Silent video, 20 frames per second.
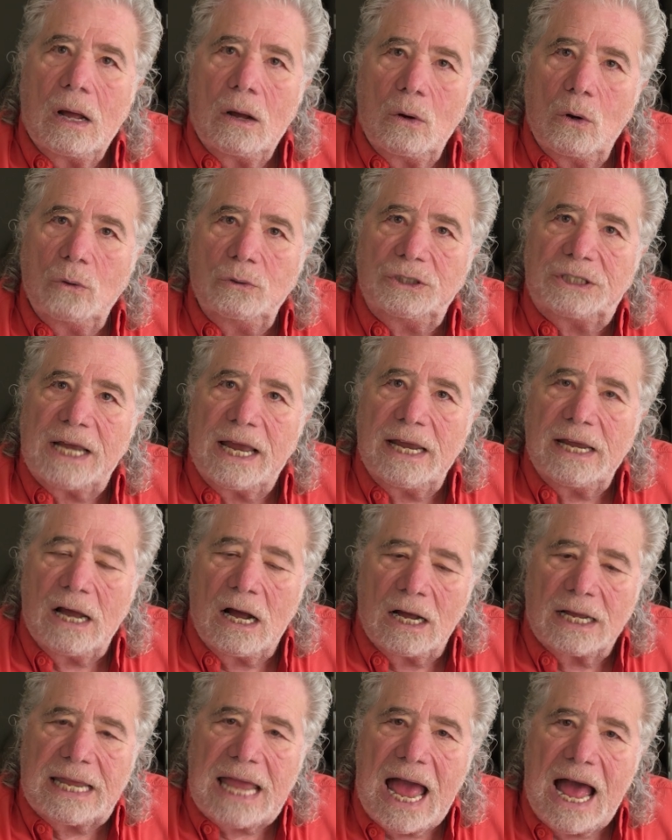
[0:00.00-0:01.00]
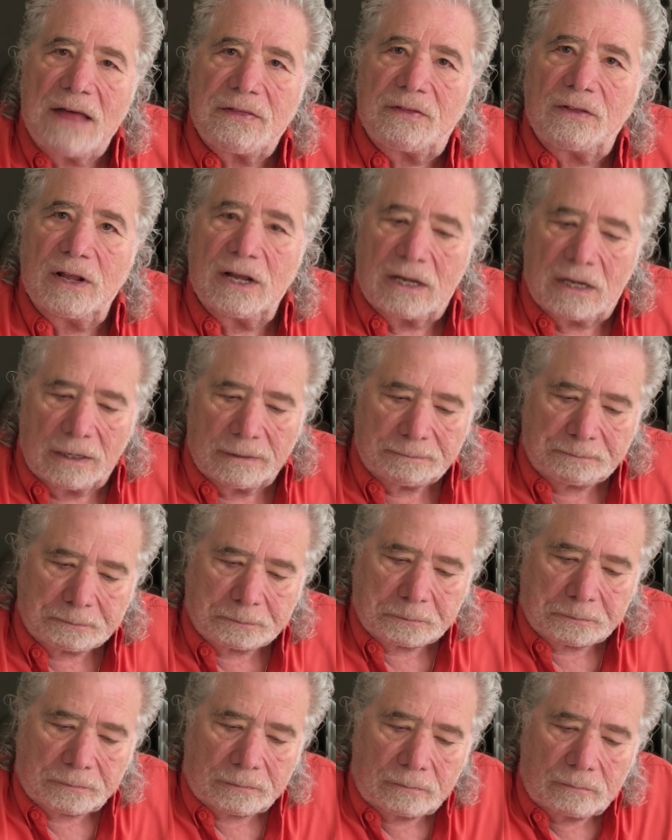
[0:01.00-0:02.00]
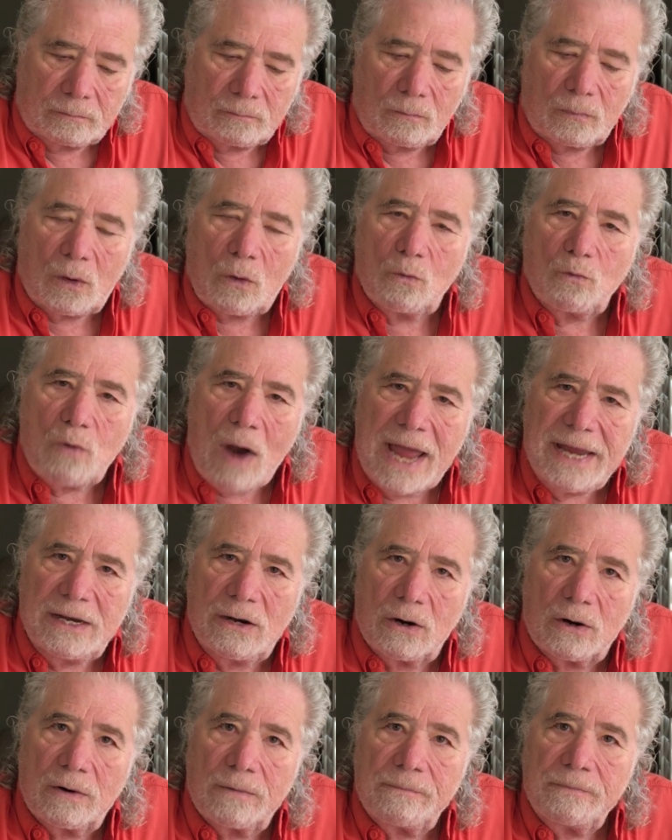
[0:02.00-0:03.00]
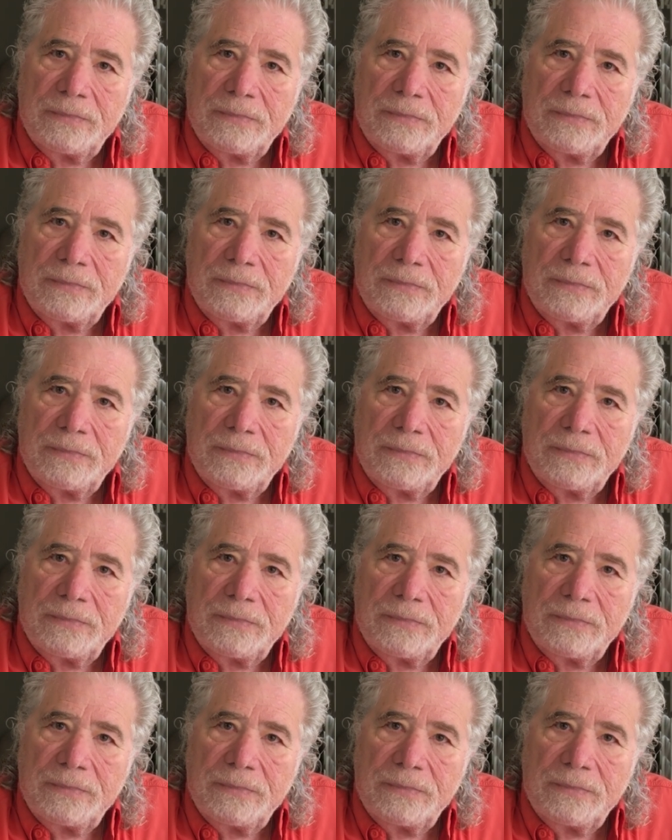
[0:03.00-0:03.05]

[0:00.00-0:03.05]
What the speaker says: a Catholic writer.